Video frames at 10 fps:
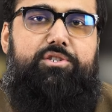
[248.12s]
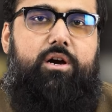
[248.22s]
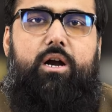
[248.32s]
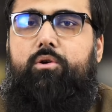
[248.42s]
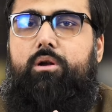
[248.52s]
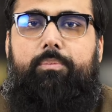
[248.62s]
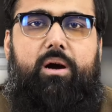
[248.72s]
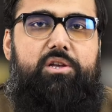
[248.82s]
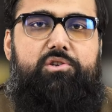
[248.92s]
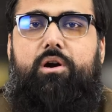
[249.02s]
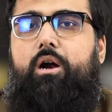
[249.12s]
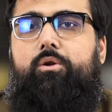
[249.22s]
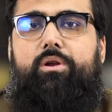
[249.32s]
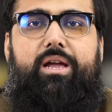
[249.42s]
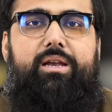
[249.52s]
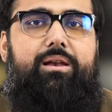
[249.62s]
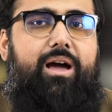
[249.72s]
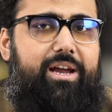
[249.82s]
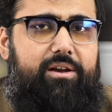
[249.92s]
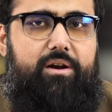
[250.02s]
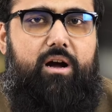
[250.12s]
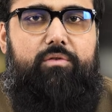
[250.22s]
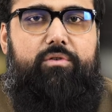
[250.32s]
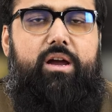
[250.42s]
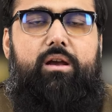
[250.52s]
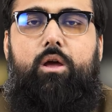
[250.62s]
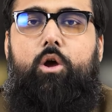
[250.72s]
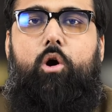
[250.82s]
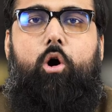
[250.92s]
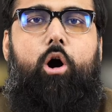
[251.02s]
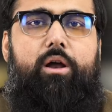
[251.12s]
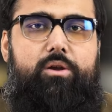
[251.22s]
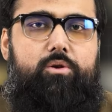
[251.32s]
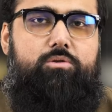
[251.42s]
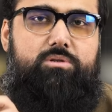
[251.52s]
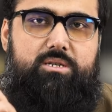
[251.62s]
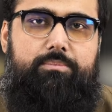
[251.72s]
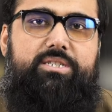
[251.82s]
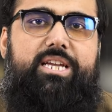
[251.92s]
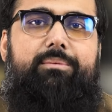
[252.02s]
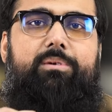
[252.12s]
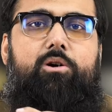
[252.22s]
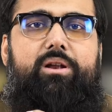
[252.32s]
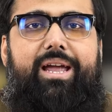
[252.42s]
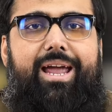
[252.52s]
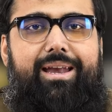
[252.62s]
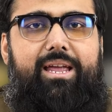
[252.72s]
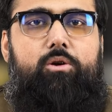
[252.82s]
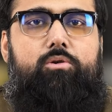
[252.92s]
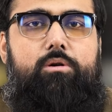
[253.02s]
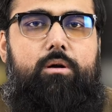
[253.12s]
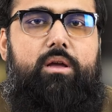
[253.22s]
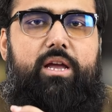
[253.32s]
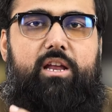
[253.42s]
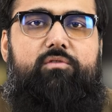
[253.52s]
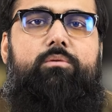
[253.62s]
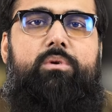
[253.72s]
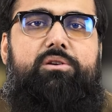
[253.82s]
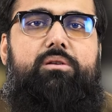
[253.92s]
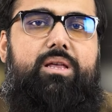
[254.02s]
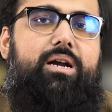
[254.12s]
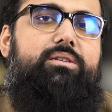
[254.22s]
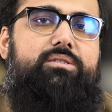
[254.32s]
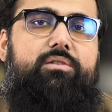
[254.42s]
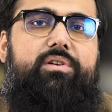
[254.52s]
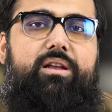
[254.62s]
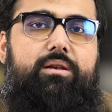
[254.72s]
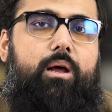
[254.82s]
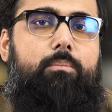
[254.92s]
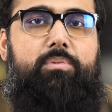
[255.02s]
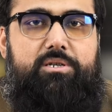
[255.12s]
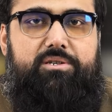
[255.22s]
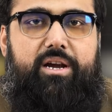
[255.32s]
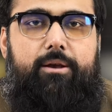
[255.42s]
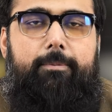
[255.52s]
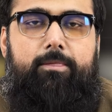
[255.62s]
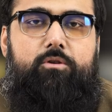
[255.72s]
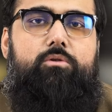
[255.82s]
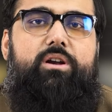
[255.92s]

chart or a pie chart or any line graph, right? Or, some table or any, information that is given in numbers, right? So you